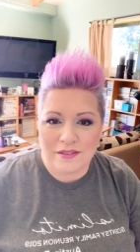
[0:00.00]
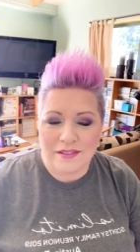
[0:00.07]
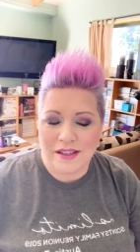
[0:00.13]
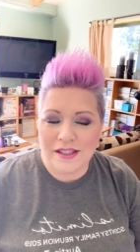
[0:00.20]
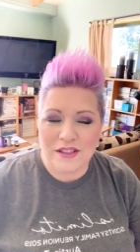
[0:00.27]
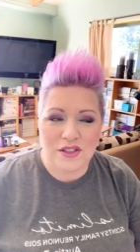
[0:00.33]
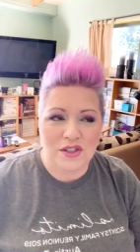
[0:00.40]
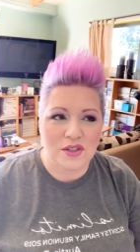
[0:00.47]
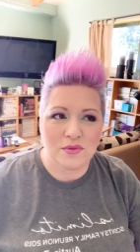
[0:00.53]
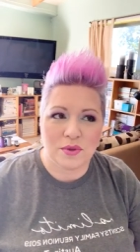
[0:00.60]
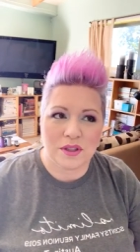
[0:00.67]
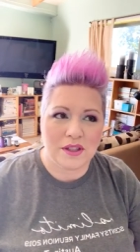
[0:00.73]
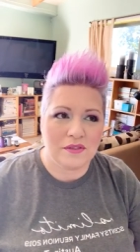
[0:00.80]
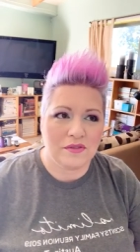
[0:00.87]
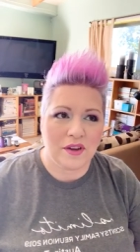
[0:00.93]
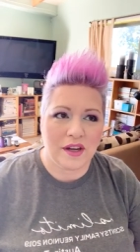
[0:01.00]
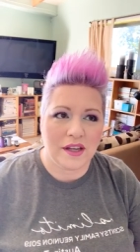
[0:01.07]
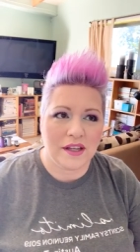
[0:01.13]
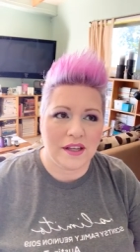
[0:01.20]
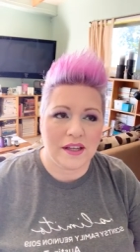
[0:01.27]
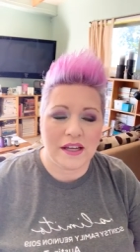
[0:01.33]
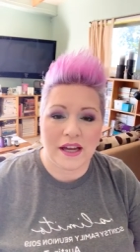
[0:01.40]
It's just really
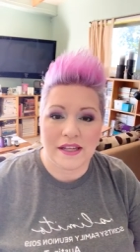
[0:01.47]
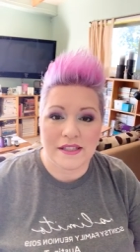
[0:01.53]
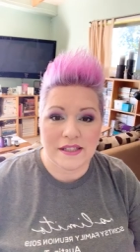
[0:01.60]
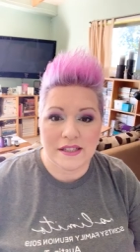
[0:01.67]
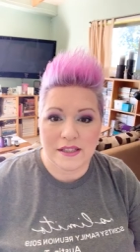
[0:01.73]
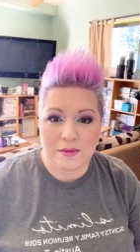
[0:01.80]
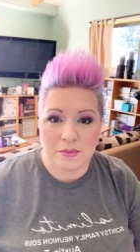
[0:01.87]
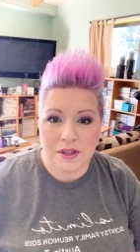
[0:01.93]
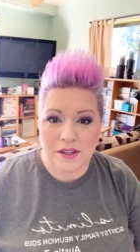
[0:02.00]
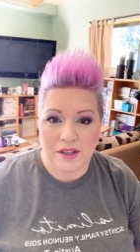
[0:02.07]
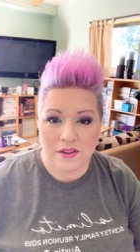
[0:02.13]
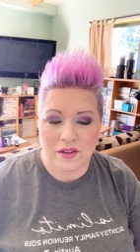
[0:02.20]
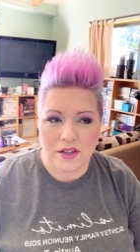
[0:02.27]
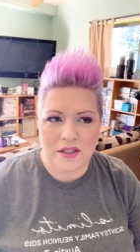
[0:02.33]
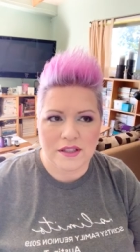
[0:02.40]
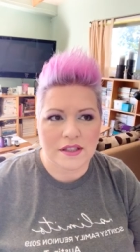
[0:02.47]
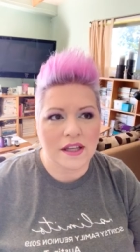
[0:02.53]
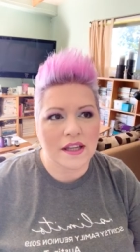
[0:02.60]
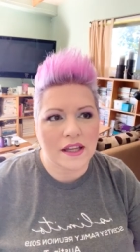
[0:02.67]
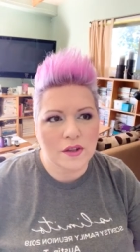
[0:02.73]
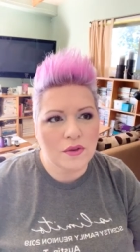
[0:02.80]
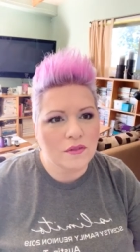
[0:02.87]
funny. A guy did it to me the other day. He's
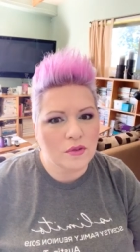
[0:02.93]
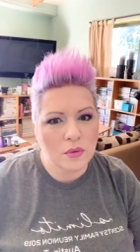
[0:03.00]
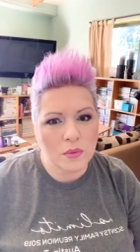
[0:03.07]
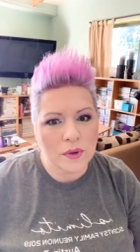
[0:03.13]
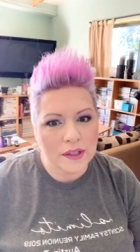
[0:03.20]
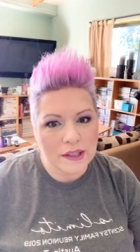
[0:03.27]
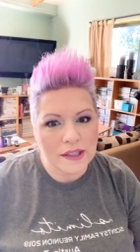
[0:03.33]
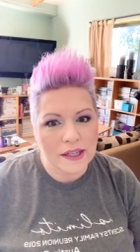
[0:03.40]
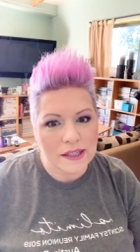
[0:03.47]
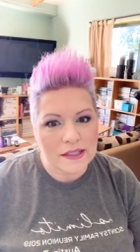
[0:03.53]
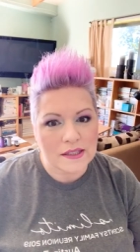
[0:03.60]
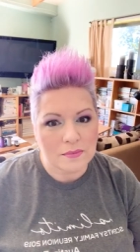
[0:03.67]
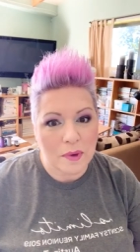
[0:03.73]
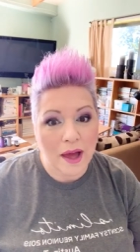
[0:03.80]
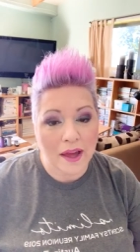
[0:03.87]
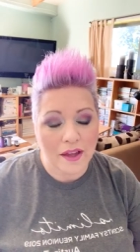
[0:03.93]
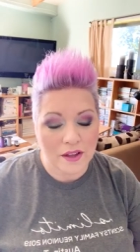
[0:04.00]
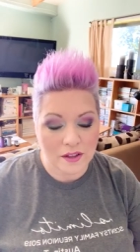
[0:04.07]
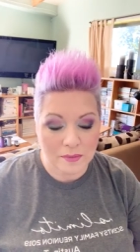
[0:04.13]
like, "You have a really nice smile."